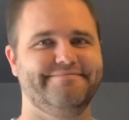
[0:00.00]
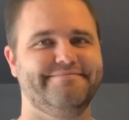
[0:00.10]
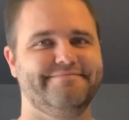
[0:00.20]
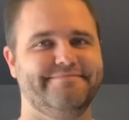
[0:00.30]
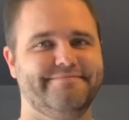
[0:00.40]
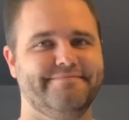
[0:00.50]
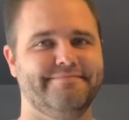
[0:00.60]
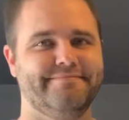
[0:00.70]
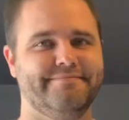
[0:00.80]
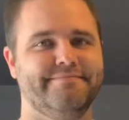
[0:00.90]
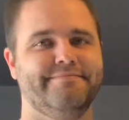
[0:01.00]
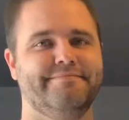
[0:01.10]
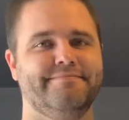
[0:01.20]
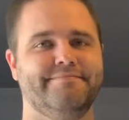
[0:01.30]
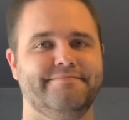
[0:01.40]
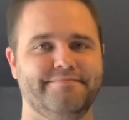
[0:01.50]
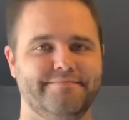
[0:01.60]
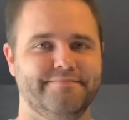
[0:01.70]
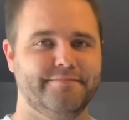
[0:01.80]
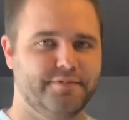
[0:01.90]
(silent)